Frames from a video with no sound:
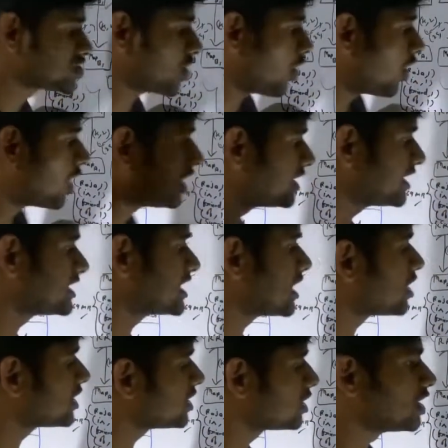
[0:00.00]
So all
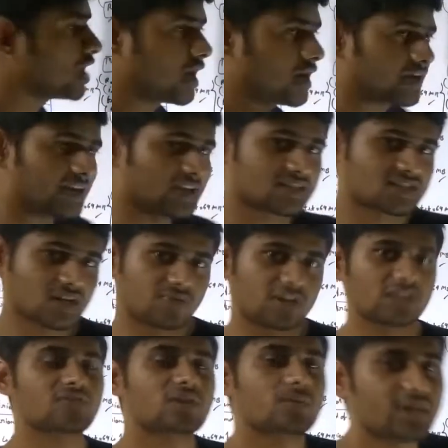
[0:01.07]
data again
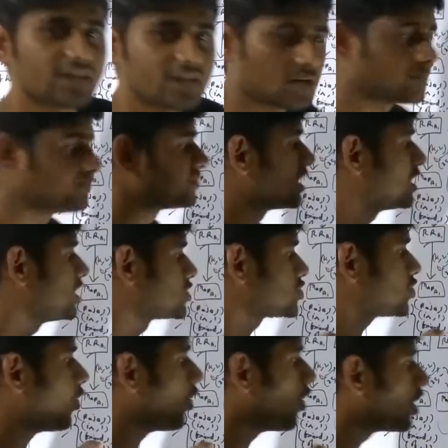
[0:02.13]
shuffling will be done.
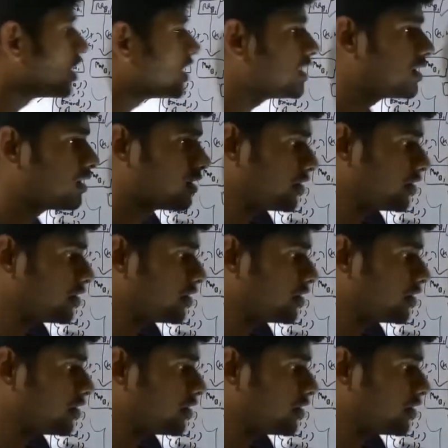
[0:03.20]
So all,